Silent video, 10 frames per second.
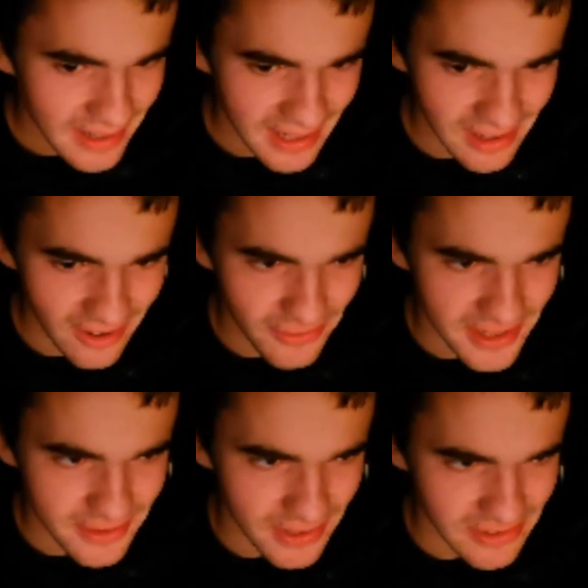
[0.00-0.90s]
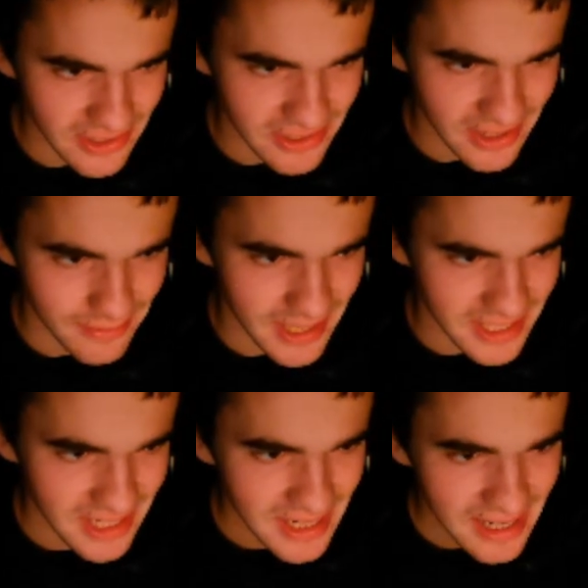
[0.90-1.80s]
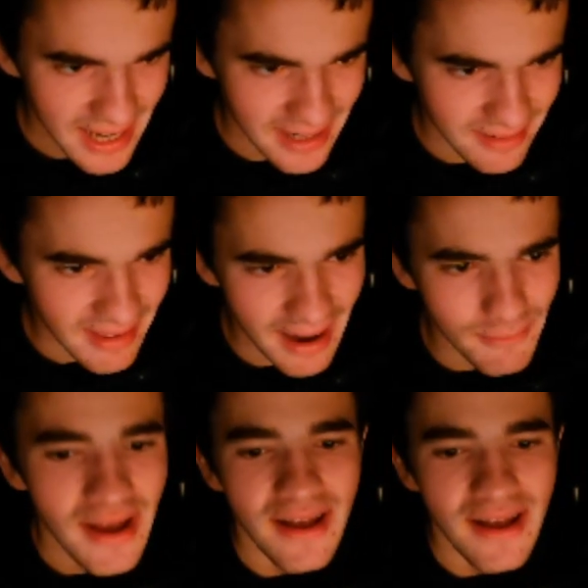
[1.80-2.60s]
I love this photo so much. And yep,